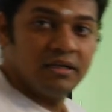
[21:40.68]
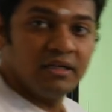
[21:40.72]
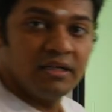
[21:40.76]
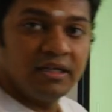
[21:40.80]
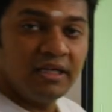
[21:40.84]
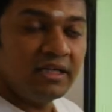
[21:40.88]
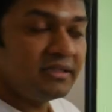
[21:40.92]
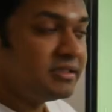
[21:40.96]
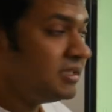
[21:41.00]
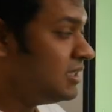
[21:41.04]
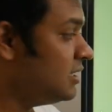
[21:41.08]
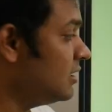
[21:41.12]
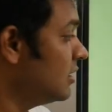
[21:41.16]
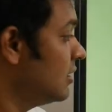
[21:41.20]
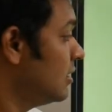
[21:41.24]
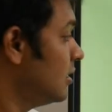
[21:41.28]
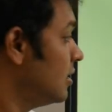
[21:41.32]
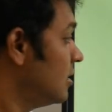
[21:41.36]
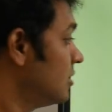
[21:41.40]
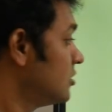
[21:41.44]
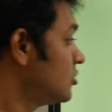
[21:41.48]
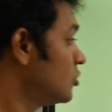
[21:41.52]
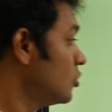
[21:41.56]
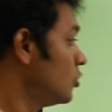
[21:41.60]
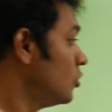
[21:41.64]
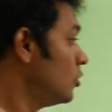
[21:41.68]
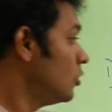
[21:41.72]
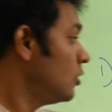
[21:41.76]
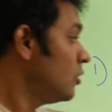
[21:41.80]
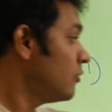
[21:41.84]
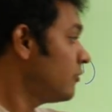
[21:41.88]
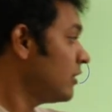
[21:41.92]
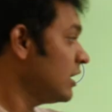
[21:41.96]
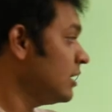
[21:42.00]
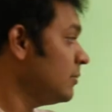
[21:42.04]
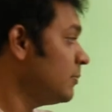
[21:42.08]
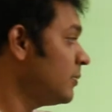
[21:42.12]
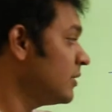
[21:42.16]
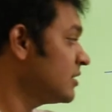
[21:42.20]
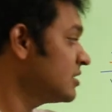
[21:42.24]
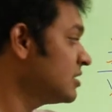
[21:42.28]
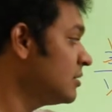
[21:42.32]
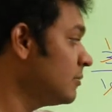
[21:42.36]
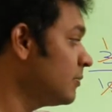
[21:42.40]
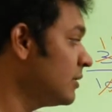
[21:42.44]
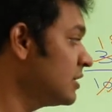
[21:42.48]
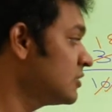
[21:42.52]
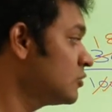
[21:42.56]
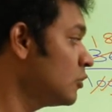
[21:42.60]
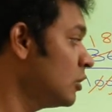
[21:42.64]
Easy. So
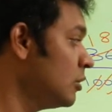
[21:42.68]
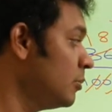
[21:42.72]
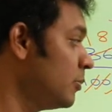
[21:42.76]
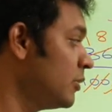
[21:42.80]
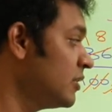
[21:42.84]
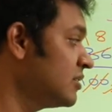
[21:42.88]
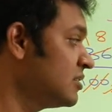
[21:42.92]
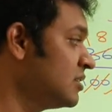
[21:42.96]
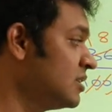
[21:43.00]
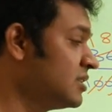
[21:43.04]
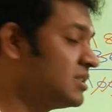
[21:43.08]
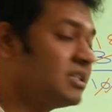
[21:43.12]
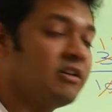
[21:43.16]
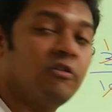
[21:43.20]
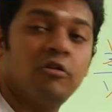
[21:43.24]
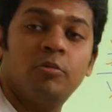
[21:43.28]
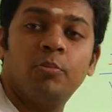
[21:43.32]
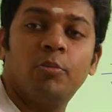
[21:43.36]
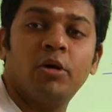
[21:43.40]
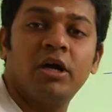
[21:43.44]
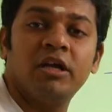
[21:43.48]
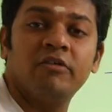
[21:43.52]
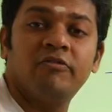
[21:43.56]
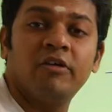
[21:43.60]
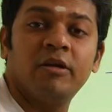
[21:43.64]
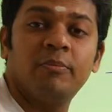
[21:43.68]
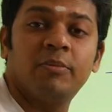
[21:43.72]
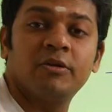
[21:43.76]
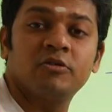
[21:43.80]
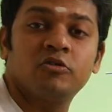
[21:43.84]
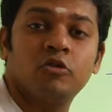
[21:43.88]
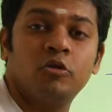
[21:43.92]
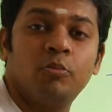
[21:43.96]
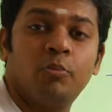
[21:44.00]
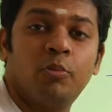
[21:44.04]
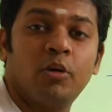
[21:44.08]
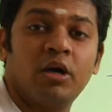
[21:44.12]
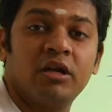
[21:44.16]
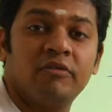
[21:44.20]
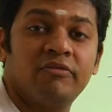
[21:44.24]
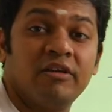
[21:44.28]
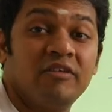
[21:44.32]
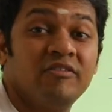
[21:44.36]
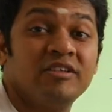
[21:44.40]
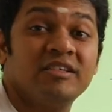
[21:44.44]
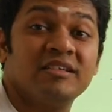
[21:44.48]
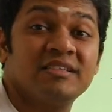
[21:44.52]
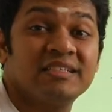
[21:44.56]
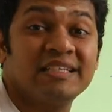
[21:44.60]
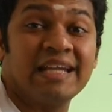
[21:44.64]
5% plus 1% is 7.5 plus 1.5,
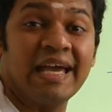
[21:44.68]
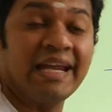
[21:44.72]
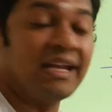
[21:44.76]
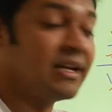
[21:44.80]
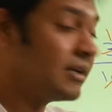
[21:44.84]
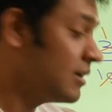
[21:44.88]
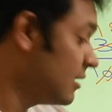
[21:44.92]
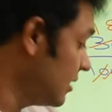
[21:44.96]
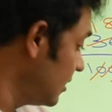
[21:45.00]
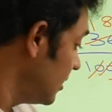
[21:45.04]
which is 9.